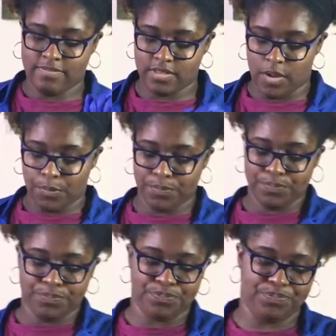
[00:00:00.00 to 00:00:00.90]
So,
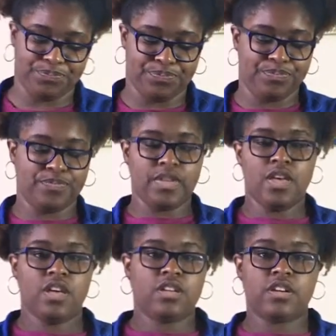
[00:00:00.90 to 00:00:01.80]

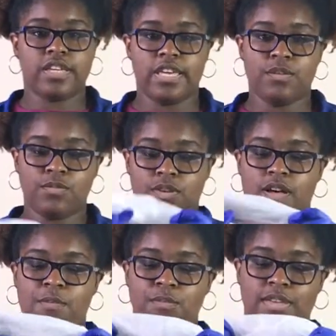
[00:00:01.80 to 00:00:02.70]
your kit will
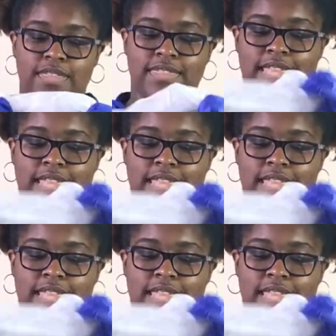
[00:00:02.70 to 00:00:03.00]
come with